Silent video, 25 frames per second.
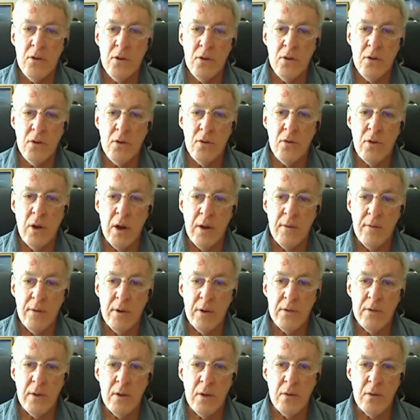to drive
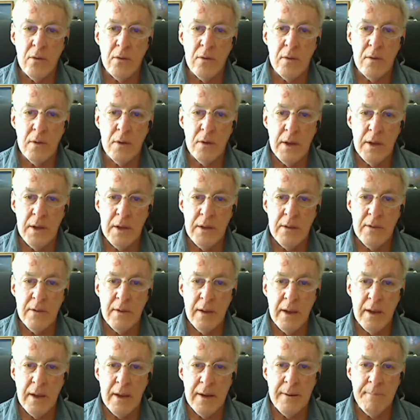ourselves
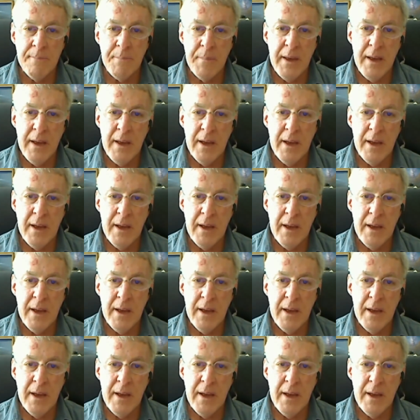insane,